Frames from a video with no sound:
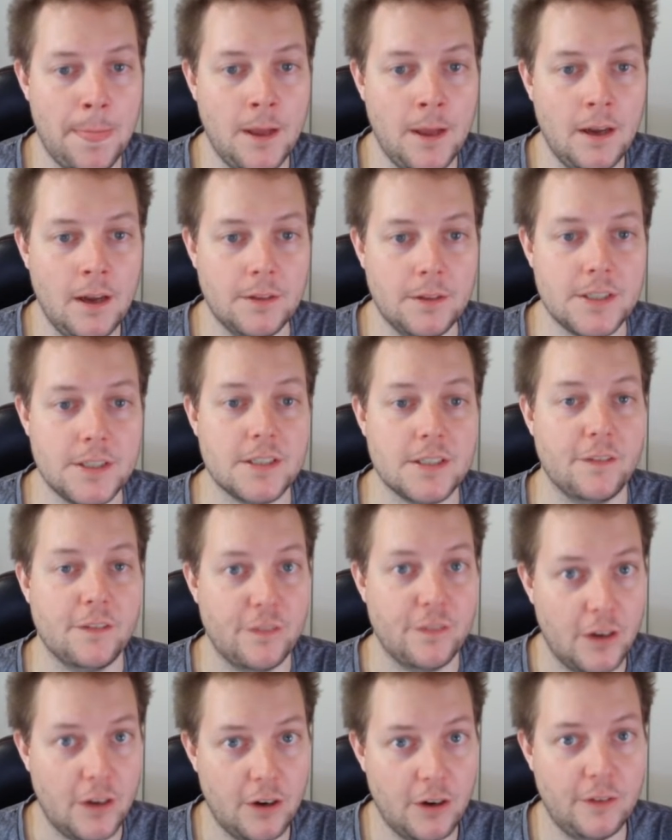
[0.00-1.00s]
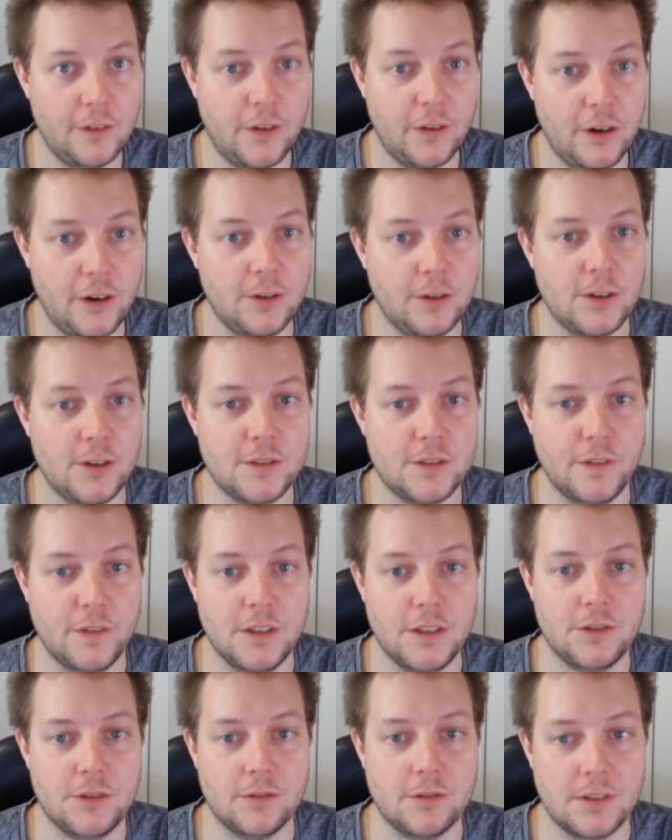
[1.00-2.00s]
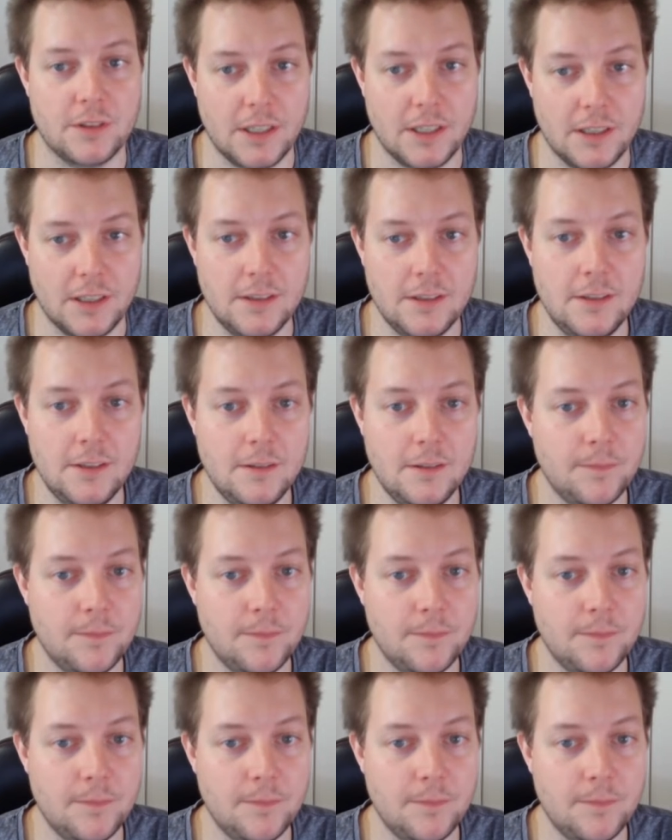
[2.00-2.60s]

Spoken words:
This is a very, very nice feature indeed,